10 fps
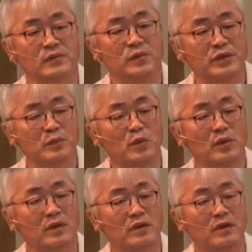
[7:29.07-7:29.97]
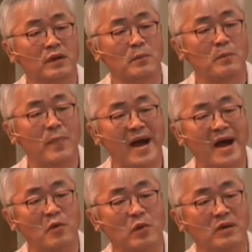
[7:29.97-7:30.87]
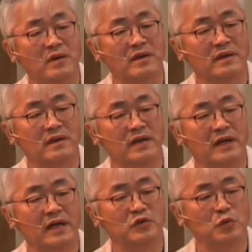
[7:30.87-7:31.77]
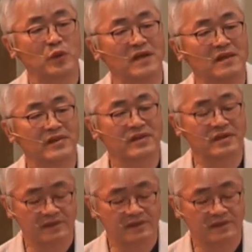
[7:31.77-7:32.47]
with more power and wealth